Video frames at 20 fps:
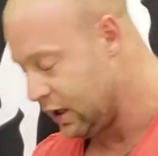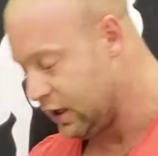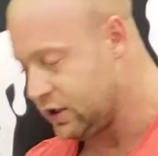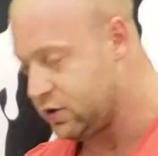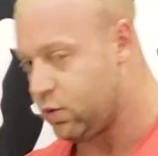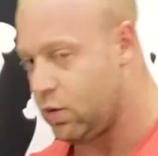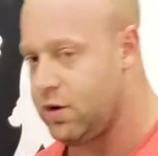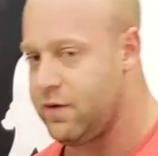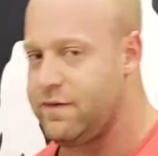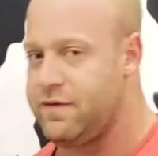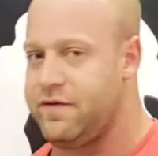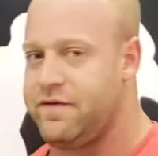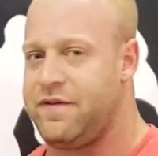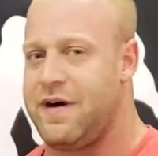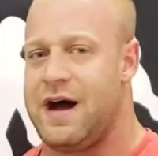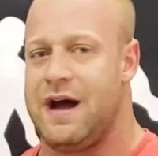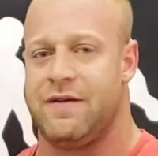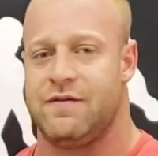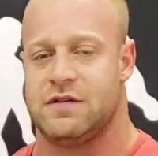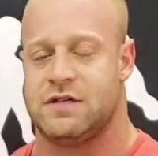is one of the
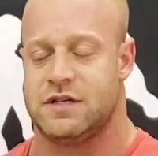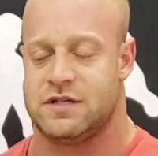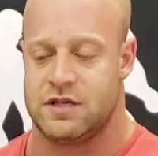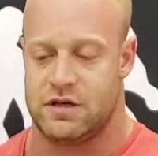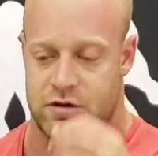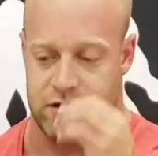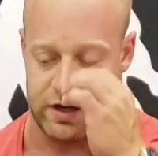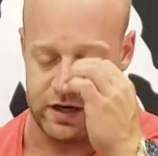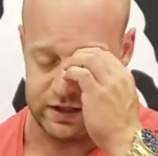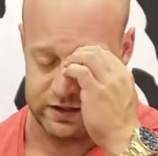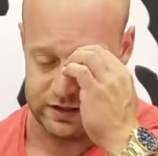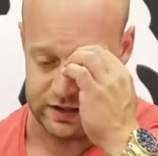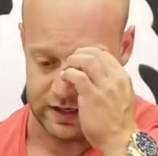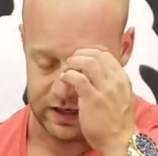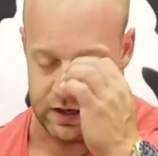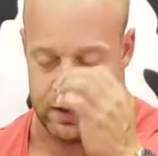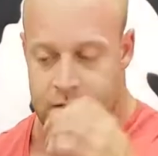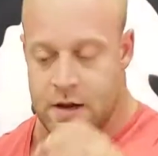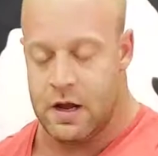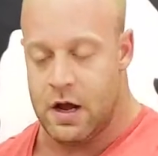5 or 6 ingredients in
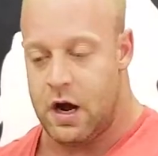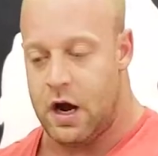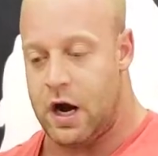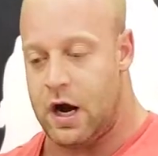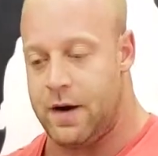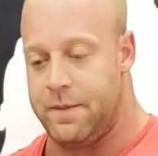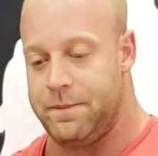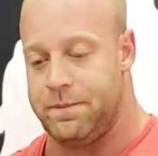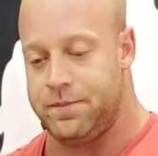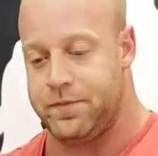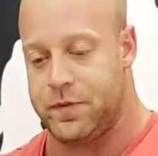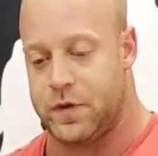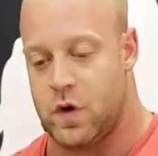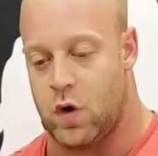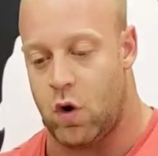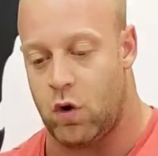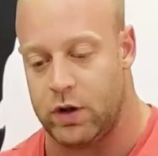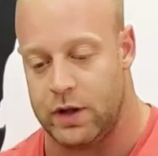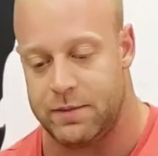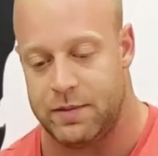there.
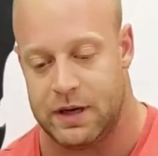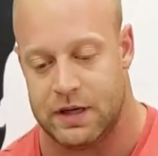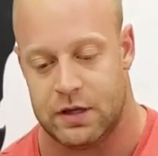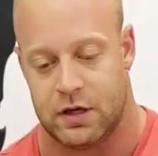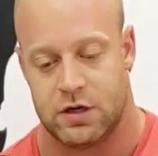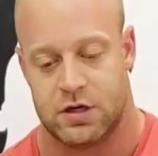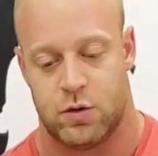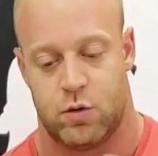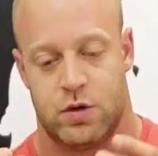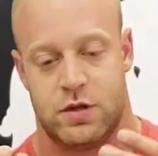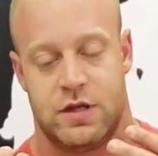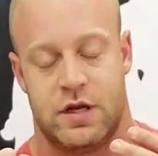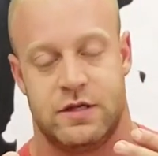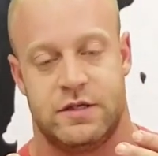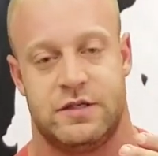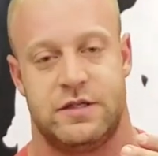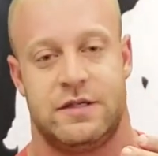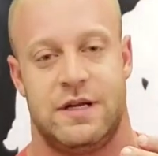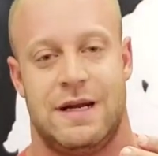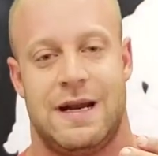Choline bitartrate, what it does
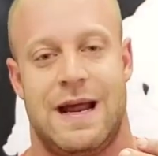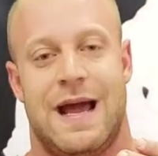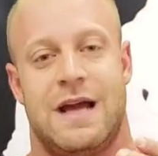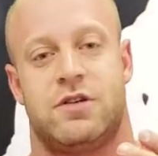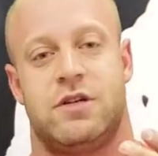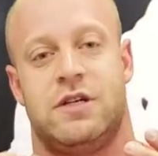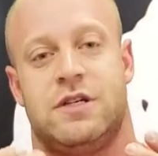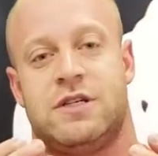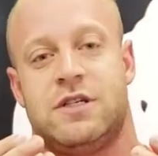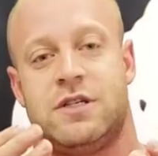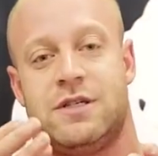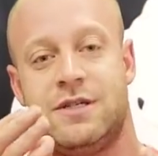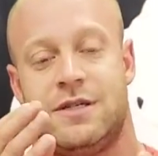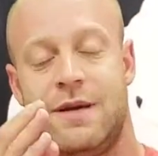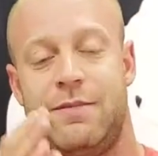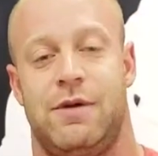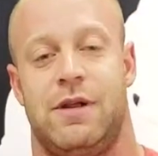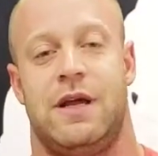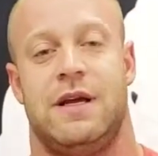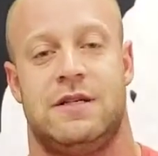is it actually
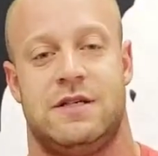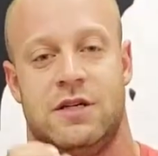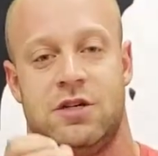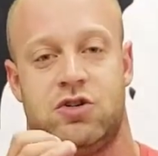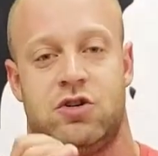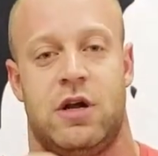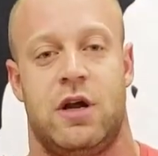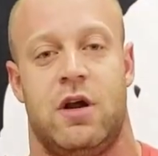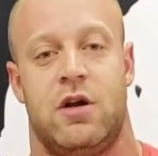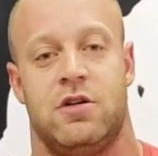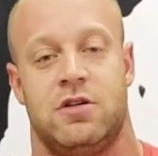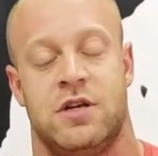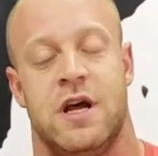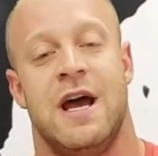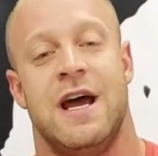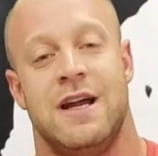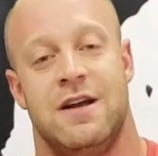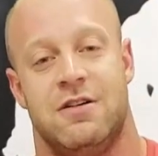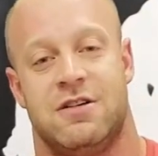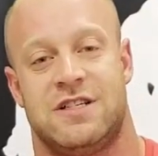stimulates and triggers
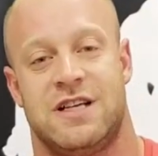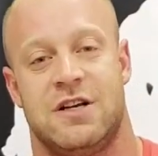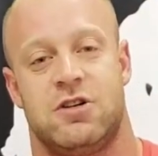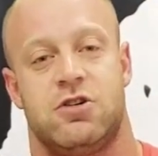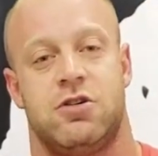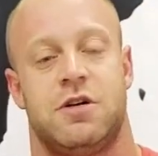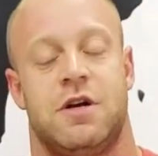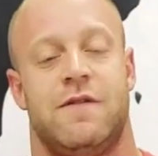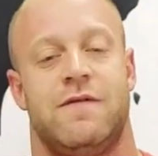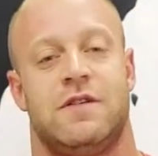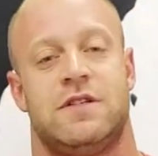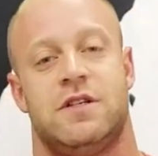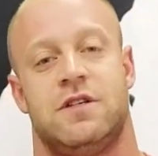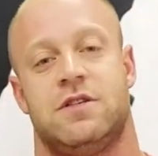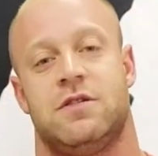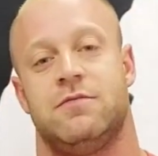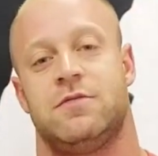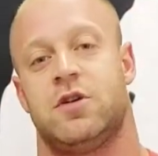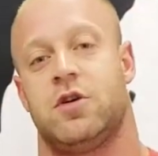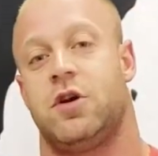your central nervous
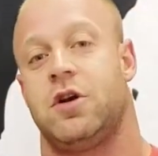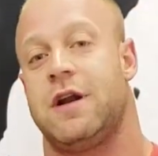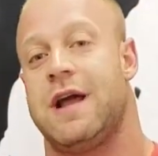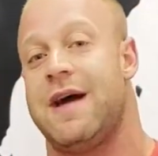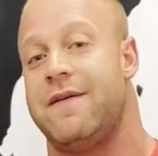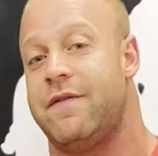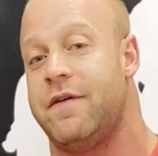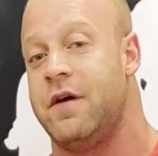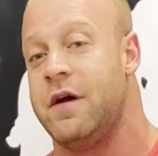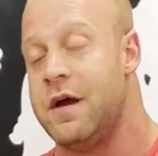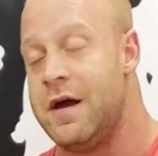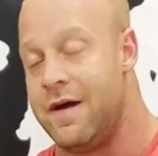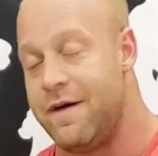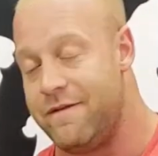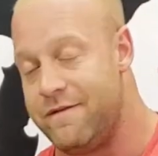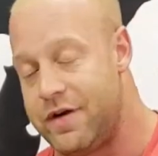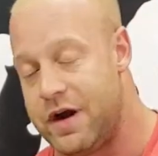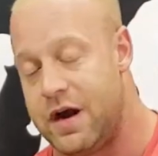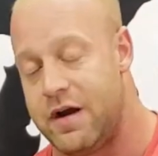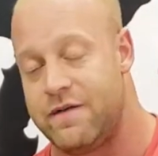system. So you're going to have a
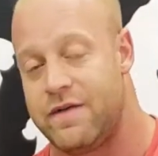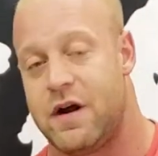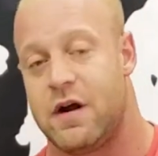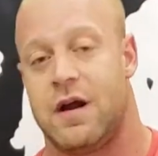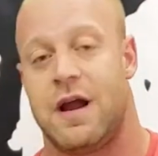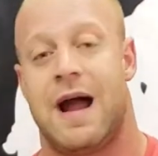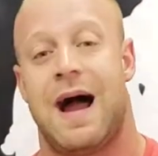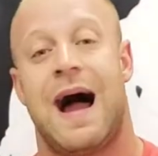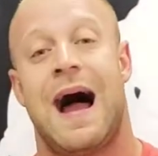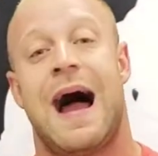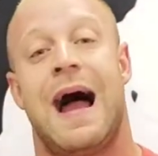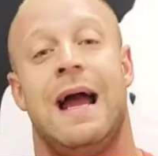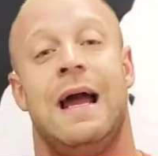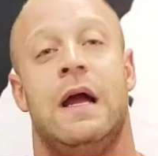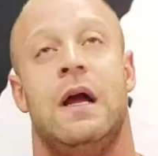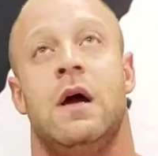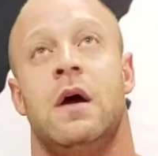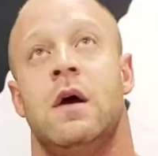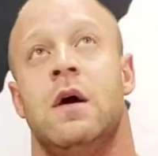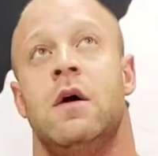very, very
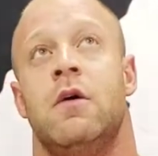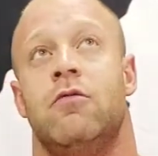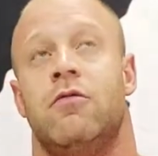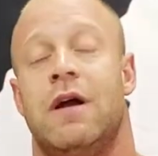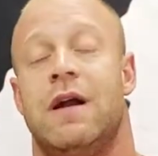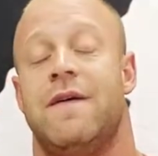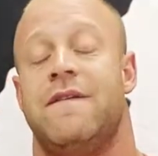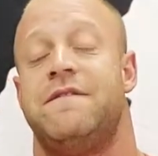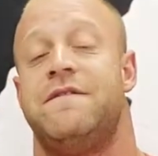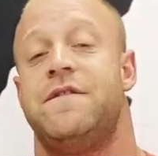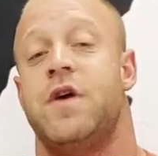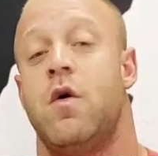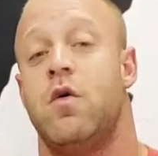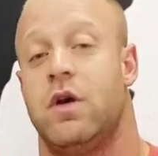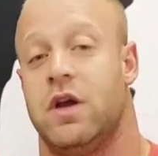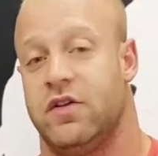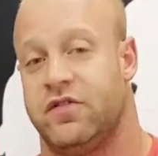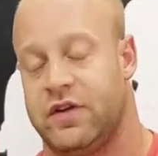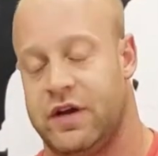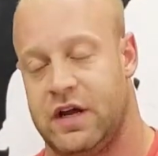high rate of
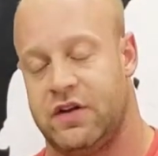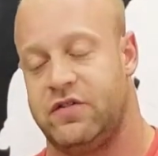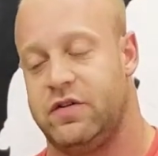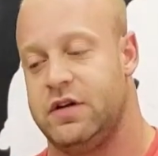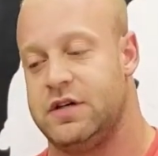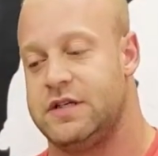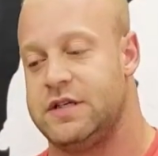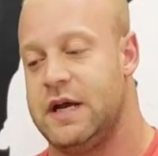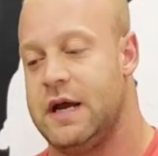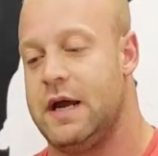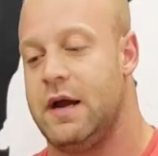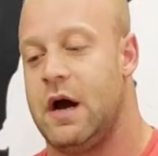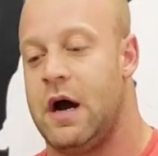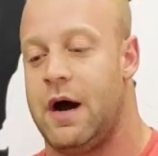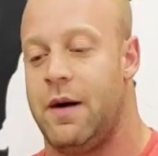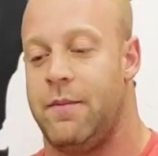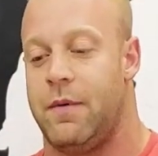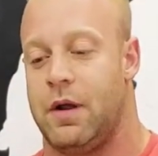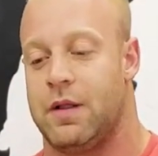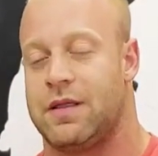focus, I guess you could say. A
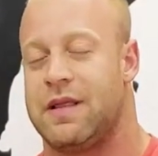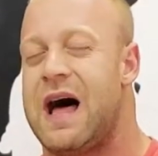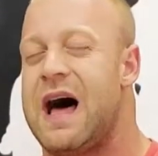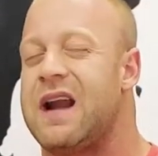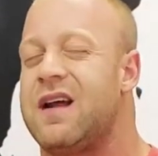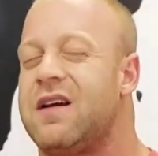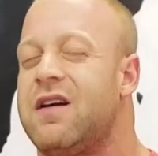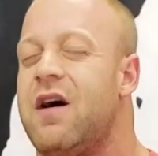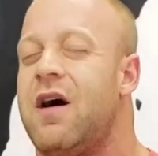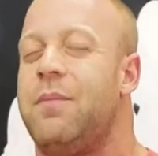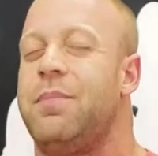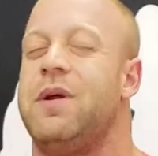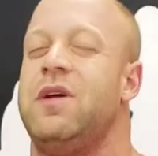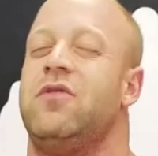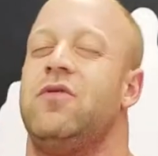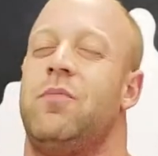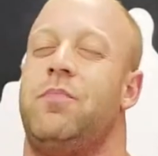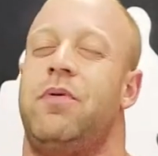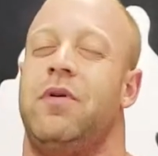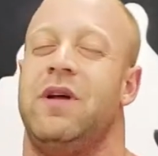lot of
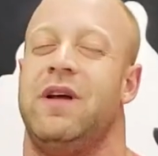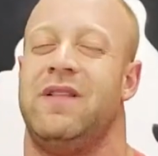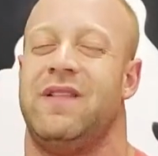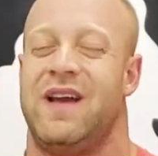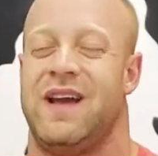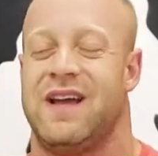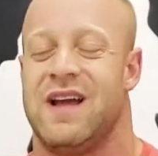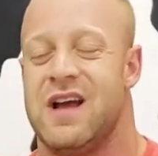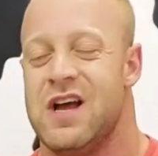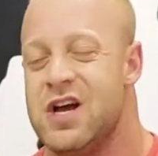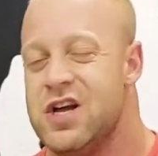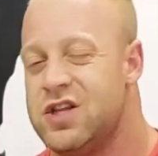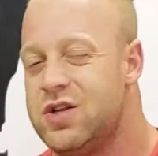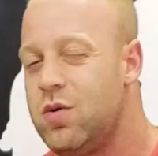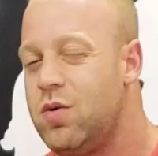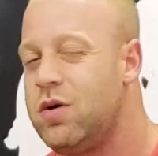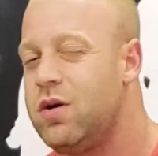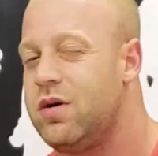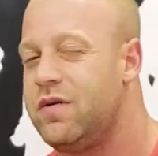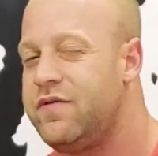companies will put in like
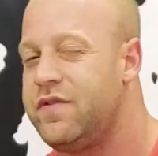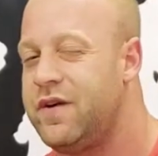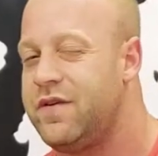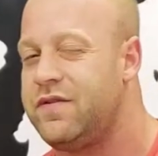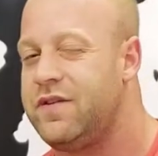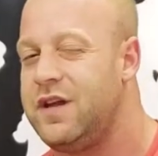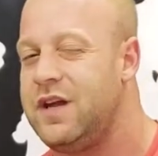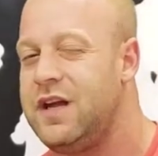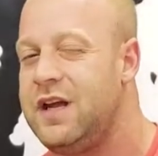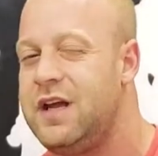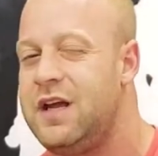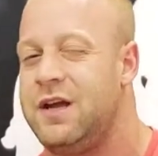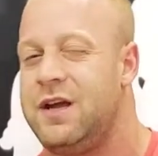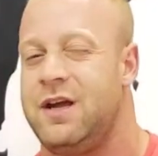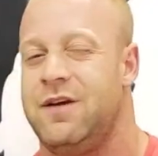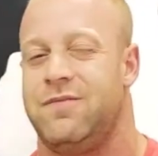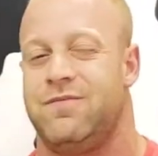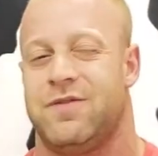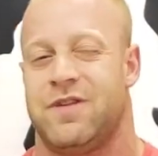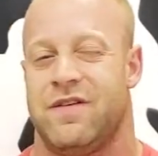
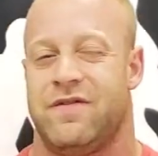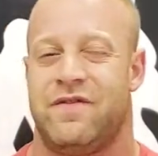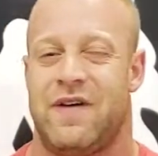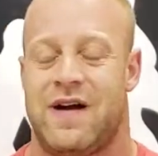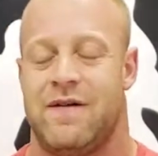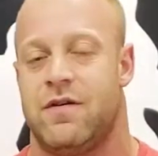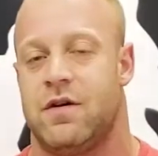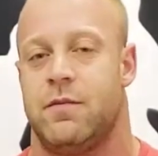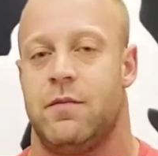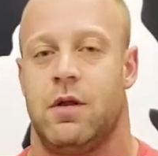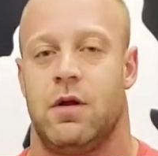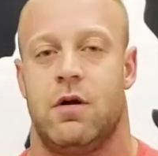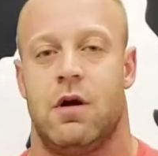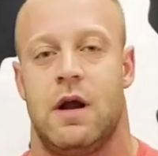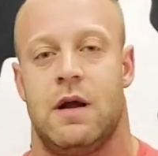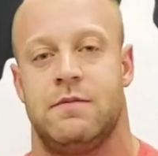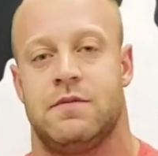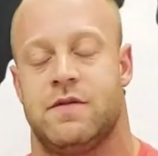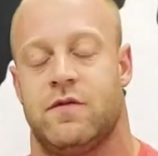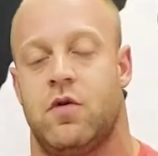250 to 500
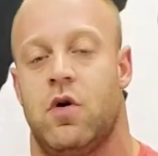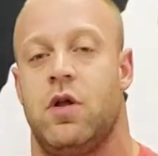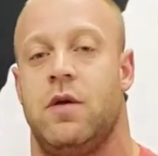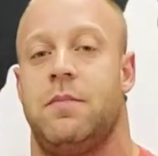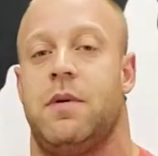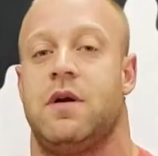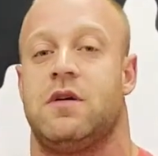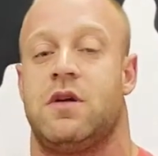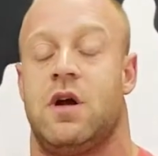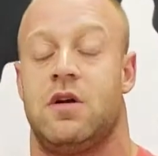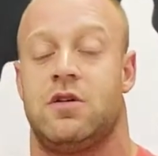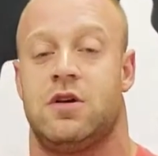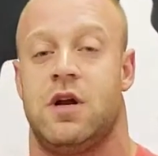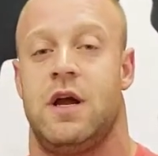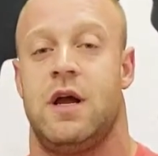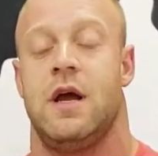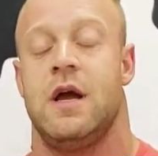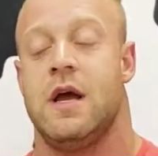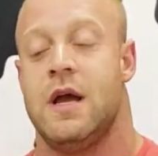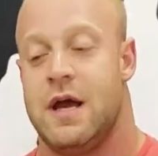milligrams of choline
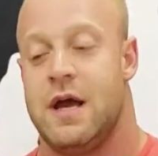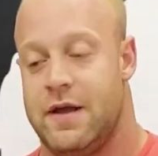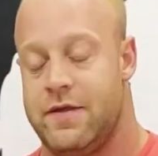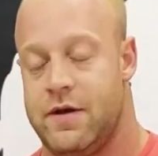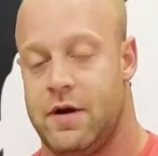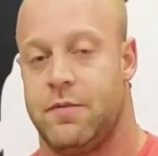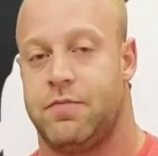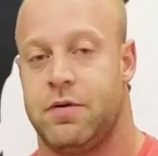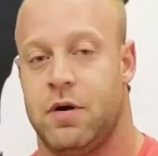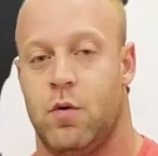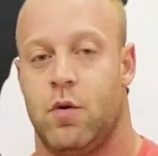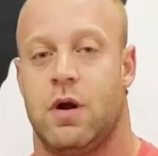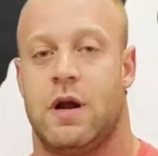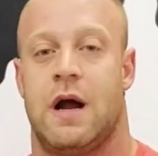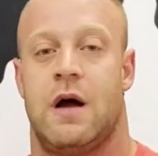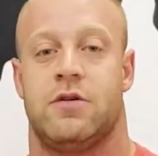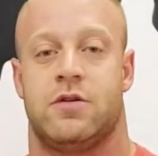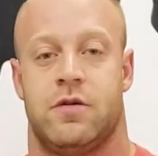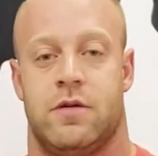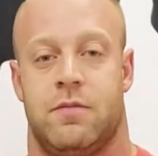bitartrate in their
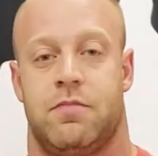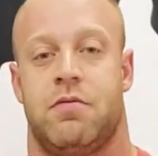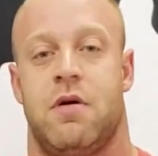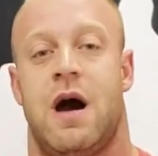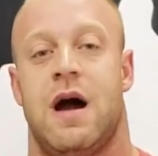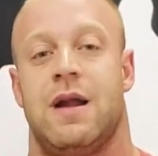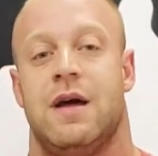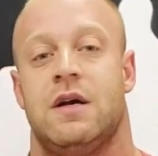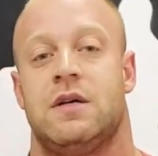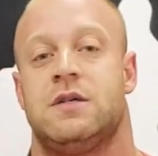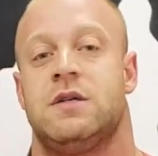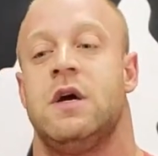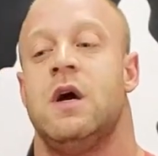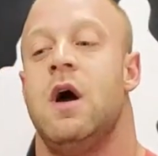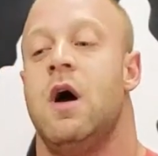pre-workouts for their products.